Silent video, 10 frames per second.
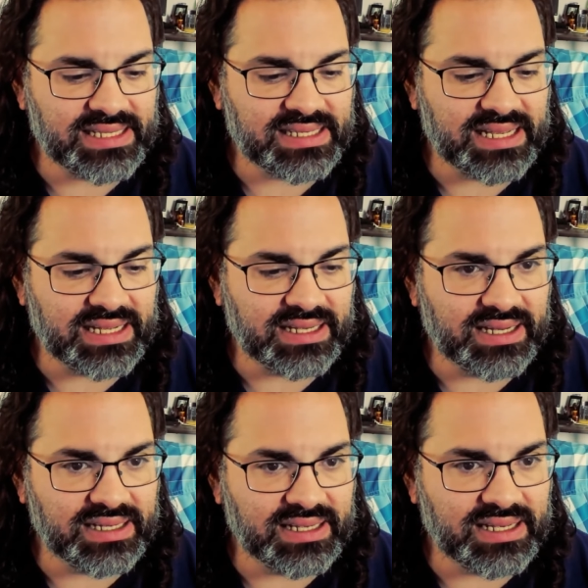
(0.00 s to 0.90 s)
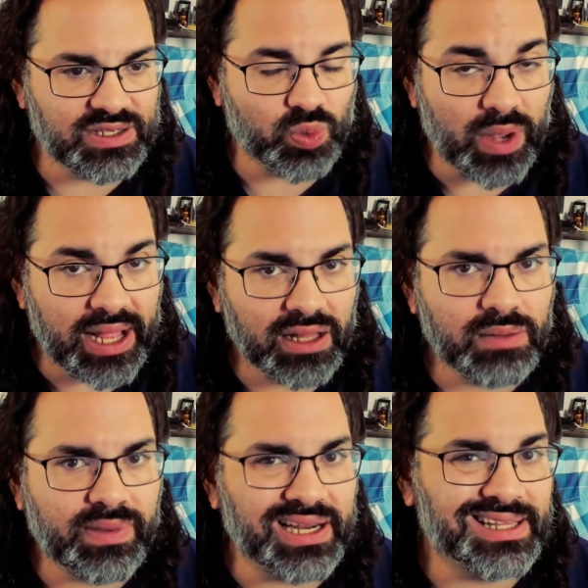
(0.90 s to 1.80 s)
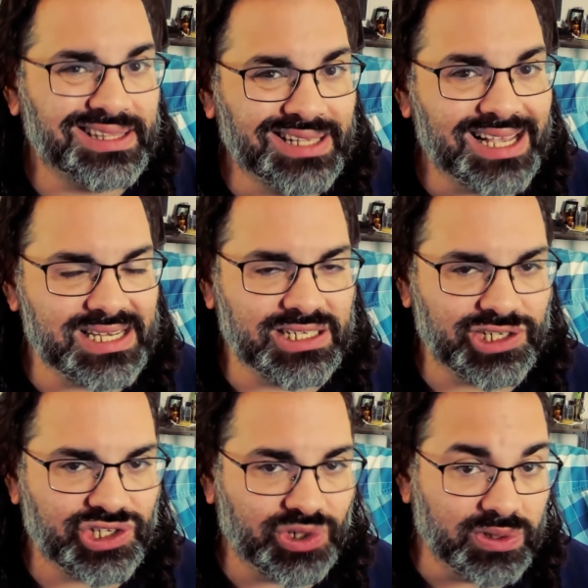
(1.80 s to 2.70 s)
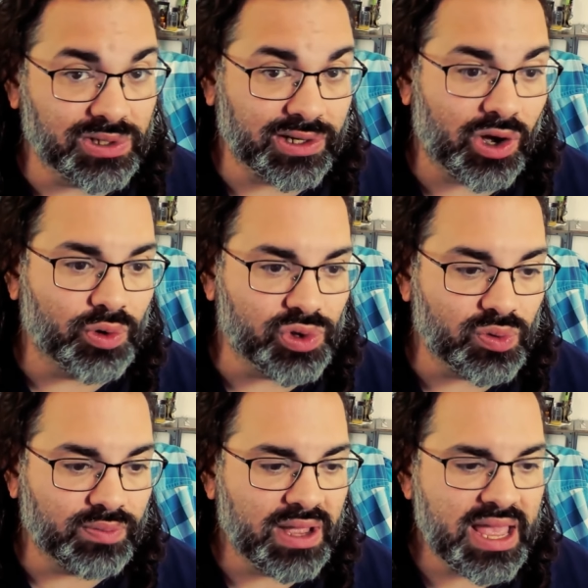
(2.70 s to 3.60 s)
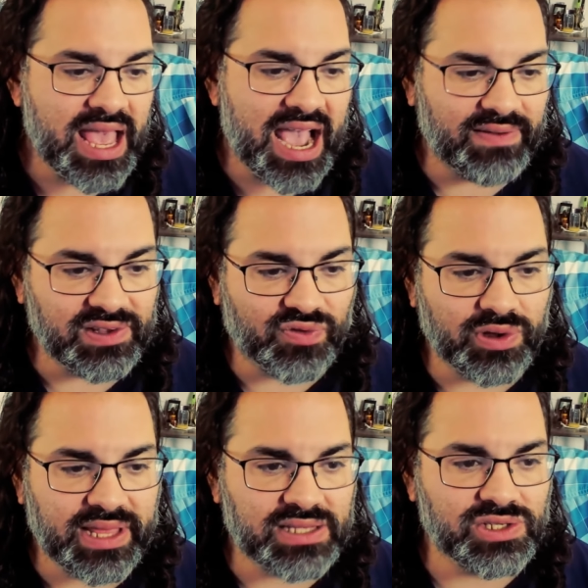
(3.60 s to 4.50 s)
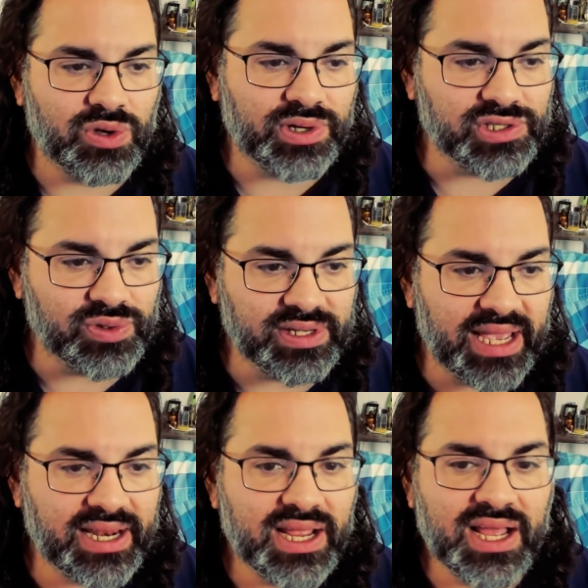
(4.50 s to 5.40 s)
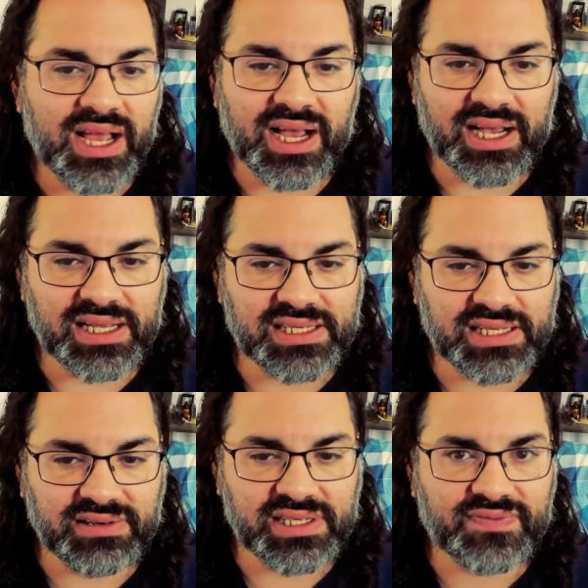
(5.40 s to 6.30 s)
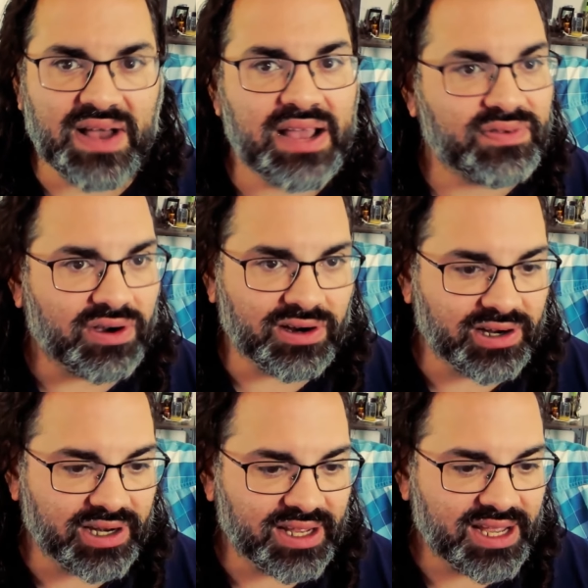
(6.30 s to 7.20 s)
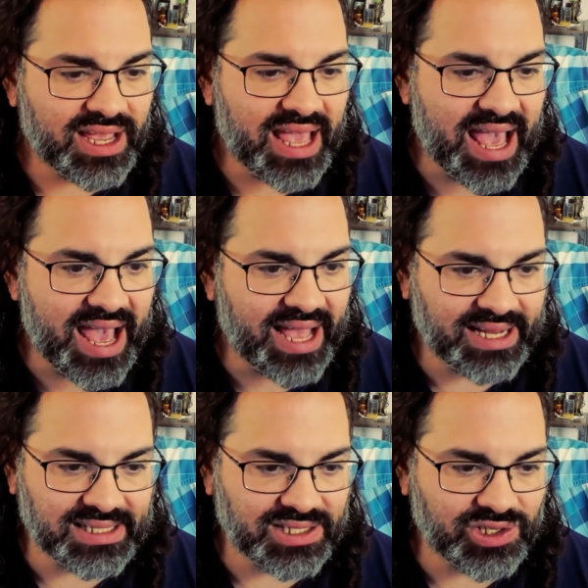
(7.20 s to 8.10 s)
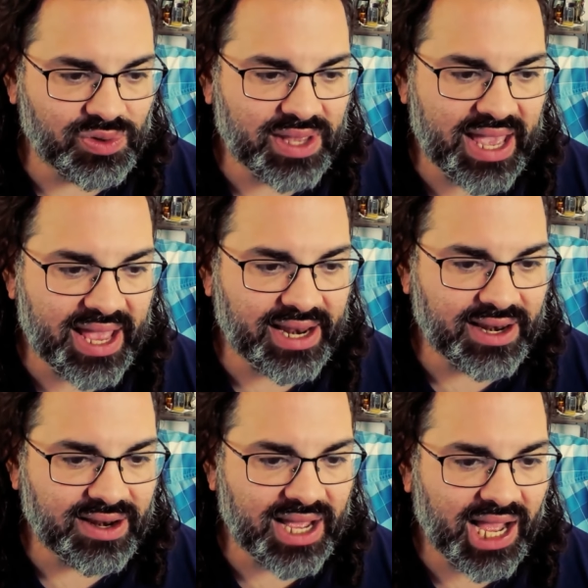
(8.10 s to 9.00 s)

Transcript: as well, but it doesn't. It just shows you like, oh, you have these 4,000 tokens, you can get a Series 5 card, and you can